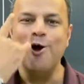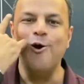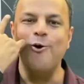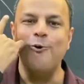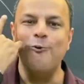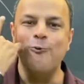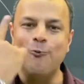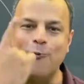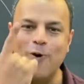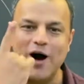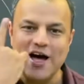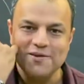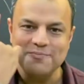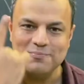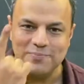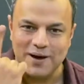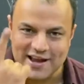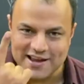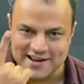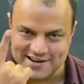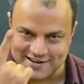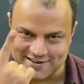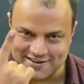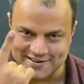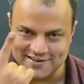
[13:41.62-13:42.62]
1
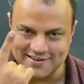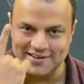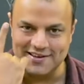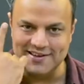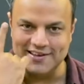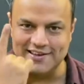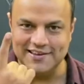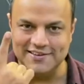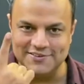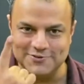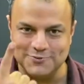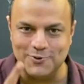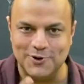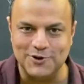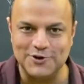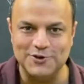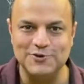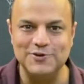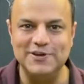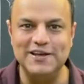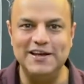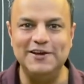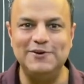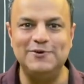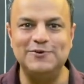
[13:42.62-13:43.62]
byte is what
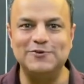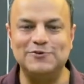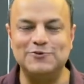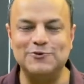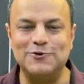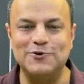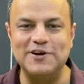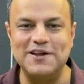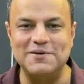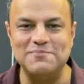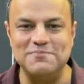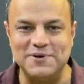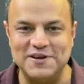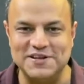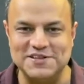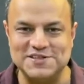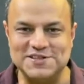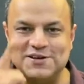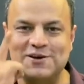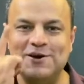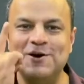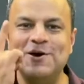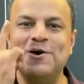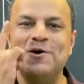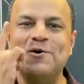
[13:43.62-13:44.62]
you need to store
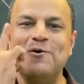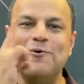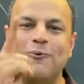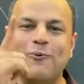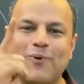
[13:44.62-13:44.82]
temperature.